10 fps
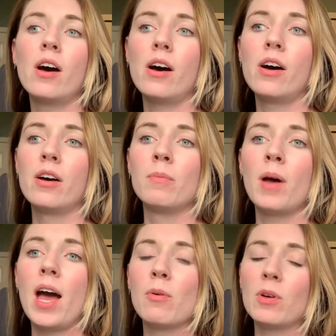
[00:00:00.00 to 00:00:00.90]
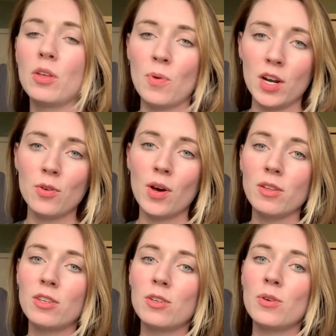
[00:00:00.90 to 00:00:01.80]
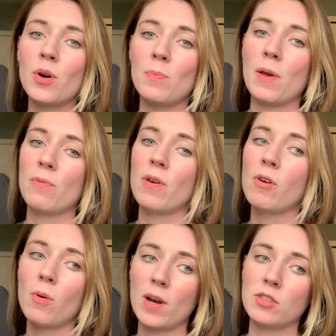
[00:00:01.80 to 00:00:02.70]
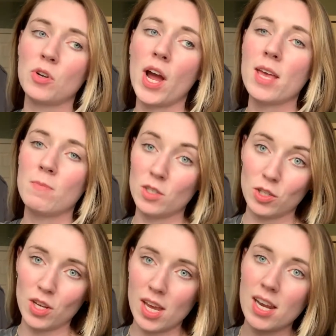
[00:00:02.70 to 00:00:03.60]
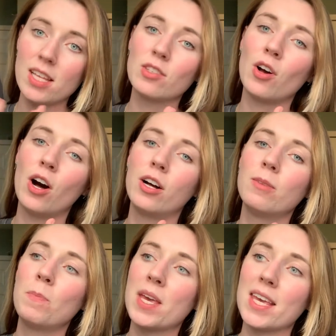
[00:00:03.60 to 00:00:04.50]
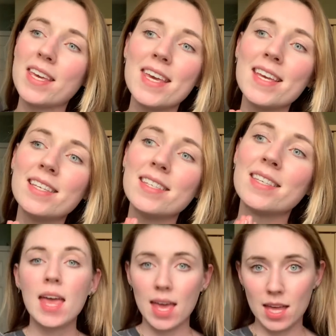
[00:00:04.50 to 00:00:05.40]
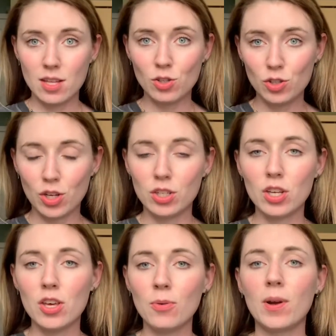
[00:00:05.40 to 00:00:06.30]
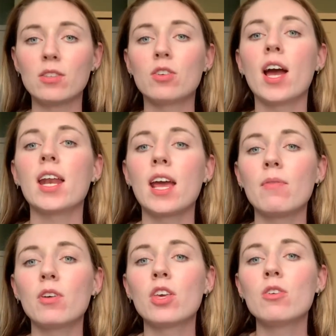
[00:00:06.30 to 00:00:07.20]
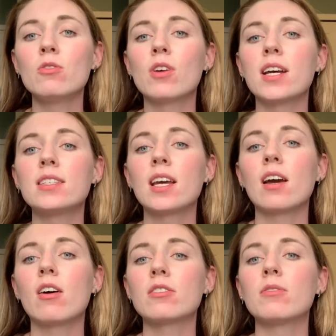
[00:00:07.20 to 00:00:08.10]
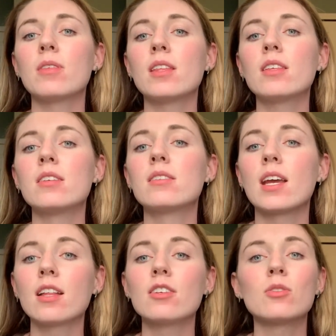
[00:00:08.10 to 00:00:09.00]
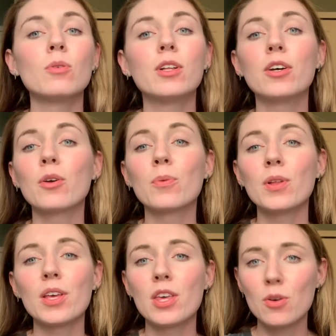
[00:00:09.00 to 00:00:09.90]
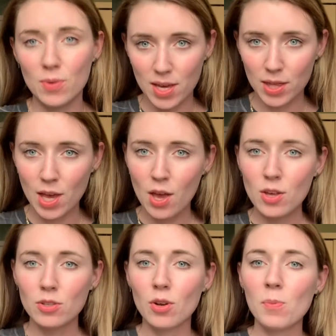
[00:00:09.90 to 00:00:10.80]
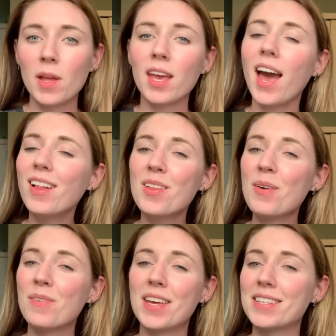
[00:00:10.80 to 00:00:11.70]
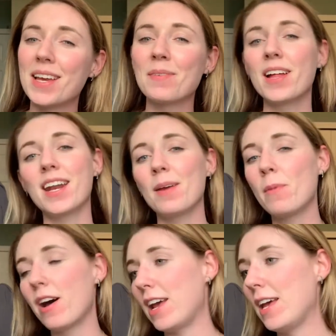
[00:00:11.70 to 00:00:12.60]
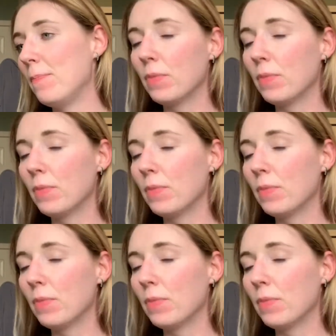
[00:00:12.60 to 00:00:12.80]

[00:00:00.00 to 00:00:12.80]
I really want to go out to my favorite restaurant in Michigan. It's called Pinky's, and such a cute restaurant, and I have a cute dress that I also think this necklace will look really cute with. So I'm like, I love this. I'm glad I bought it.